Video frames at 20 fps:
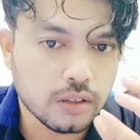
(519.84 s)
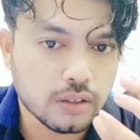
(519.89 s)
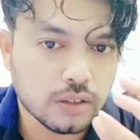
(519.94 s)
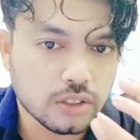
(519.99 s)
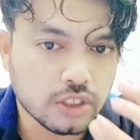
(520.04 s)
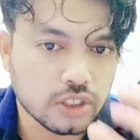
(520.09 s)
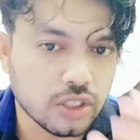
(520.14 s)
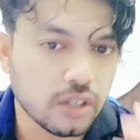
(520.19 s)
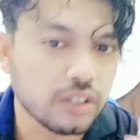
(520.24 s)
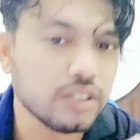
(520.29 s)

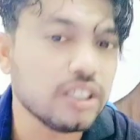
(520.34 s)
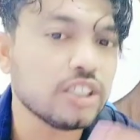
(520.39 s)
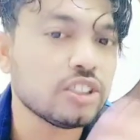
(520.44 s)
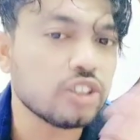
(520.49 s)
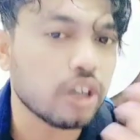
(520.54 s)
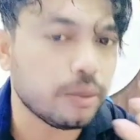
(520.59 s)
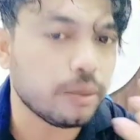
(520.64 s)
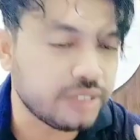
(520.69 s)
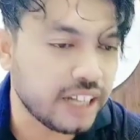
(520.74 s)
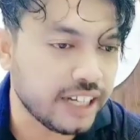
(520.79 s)
saw the
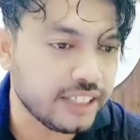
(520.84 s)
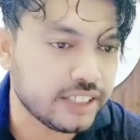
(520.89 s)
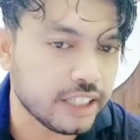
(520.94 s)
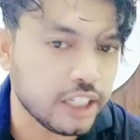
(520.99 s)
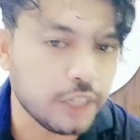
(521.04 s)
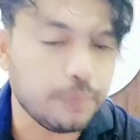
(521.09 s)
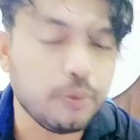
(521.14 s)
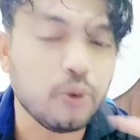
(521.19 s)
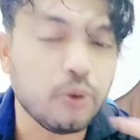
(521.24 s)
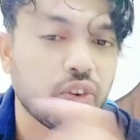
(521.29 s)
subtitle,
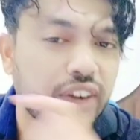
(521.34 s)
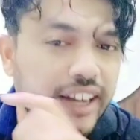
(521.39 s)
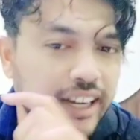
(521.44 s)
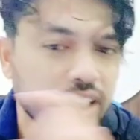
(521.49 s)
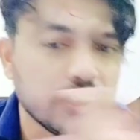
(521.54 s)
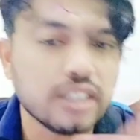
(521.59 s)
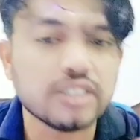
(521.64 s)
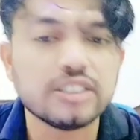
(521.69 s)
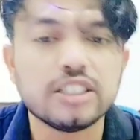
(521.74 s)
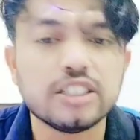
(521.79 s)
if you
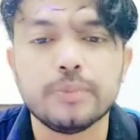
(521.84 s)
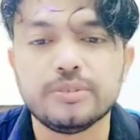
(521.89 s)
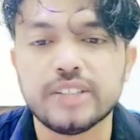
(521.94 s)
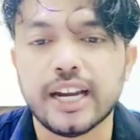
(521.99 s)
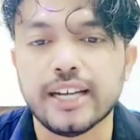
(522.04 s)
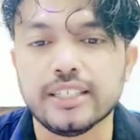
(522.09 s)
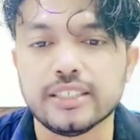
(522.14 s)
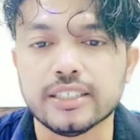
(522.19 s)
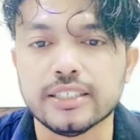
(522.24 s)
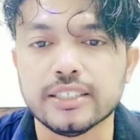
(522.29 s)
read the
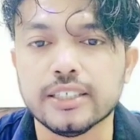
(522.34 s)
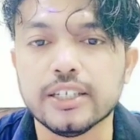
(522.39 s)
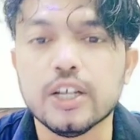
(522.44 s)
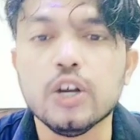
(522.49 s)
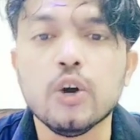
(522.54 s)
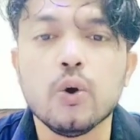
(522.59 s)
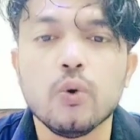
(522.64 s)
subtitle,